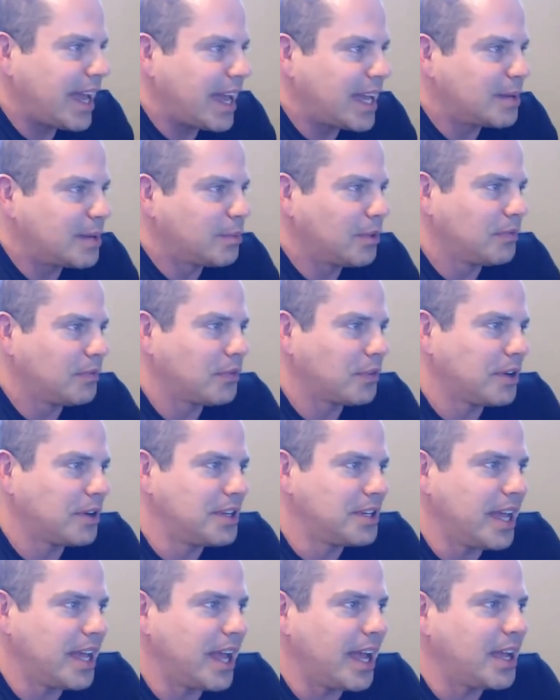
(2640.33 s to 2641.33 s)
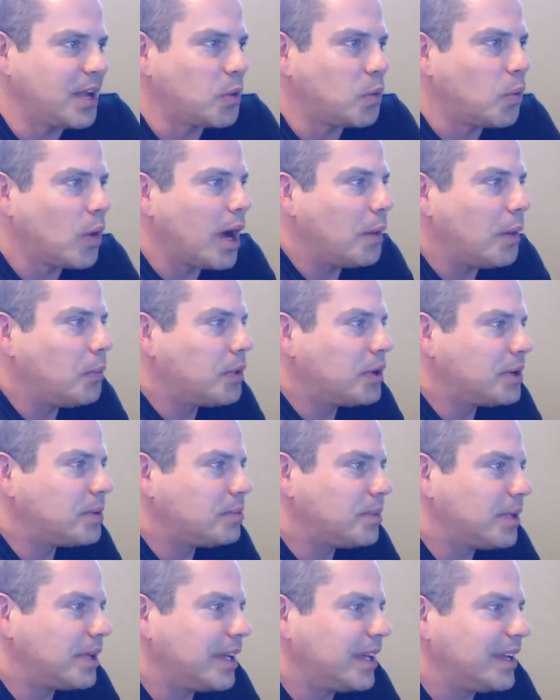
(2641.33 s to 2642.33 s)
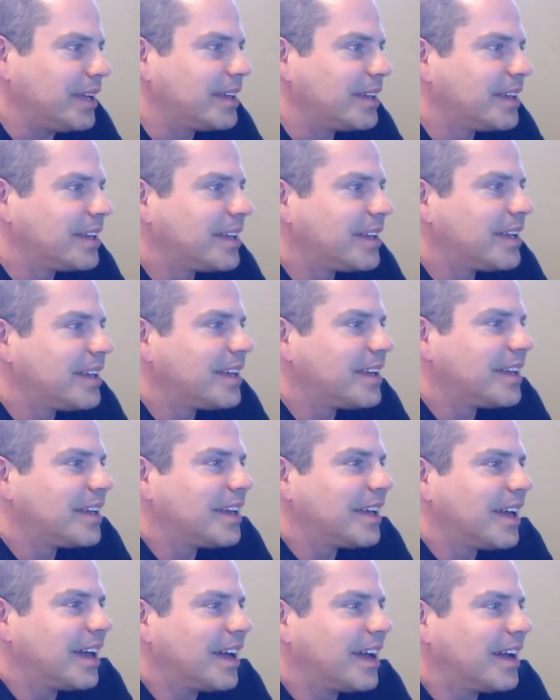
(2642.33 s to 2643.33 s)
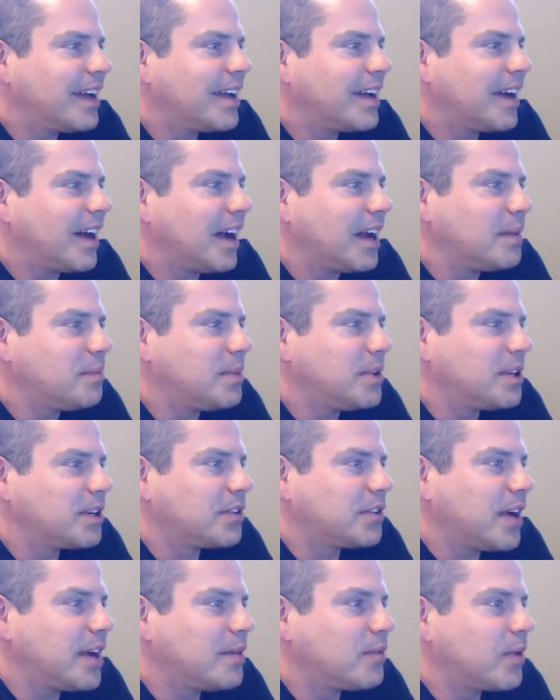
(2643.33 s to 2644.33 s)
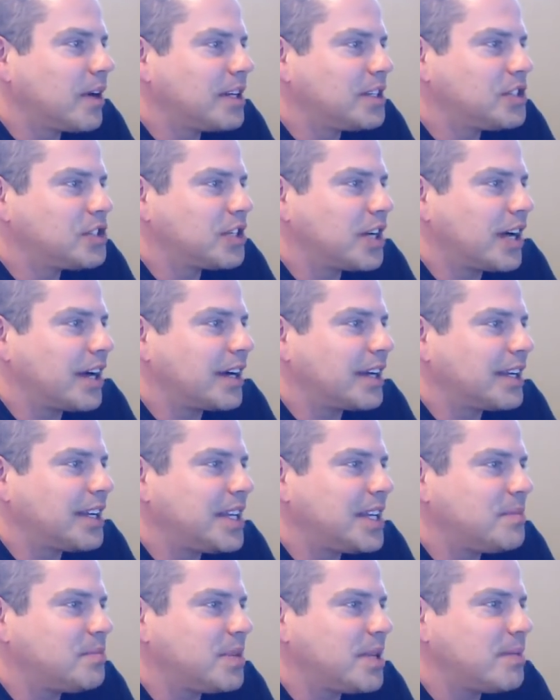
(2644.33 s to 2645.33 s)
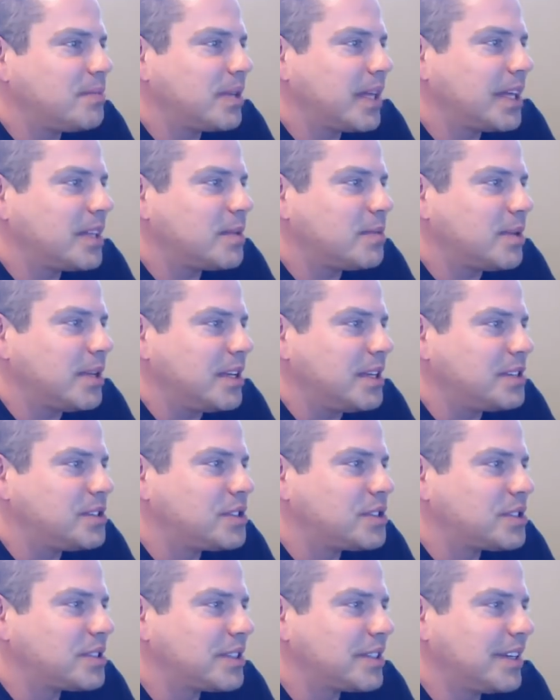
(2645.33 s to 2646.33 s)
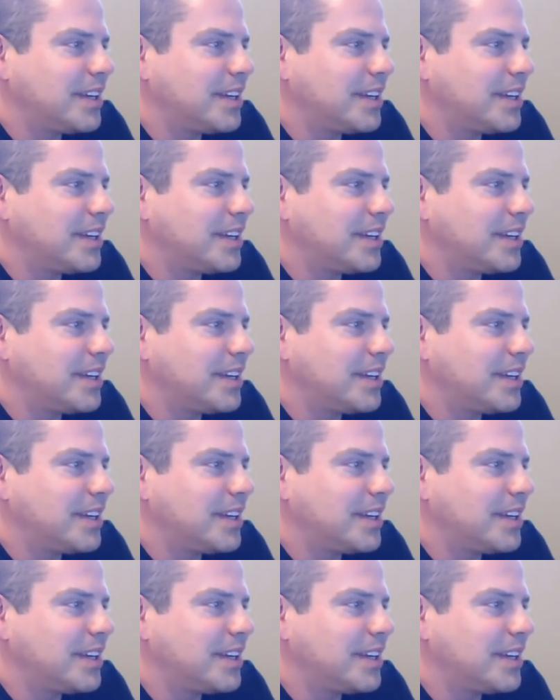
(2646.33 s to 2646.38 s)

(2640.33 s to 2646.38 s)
animal for a day, what would it be? Uh, I'd be a great white shark and eat people at the beach